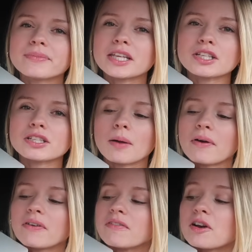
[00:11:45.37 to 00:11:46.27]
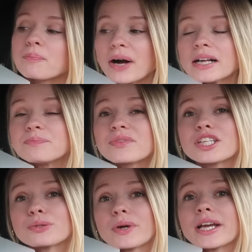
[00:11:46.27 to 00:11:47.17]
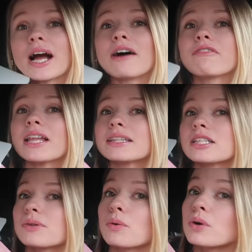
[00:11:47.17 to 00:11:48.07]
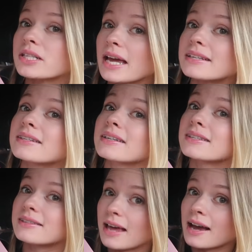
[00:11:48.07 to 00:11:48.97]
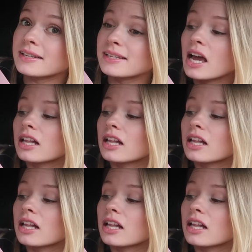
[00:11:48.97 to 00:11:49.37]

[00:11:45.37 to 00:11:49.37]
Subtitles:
It's just not my favorite. But this week, I feel like this week was a success.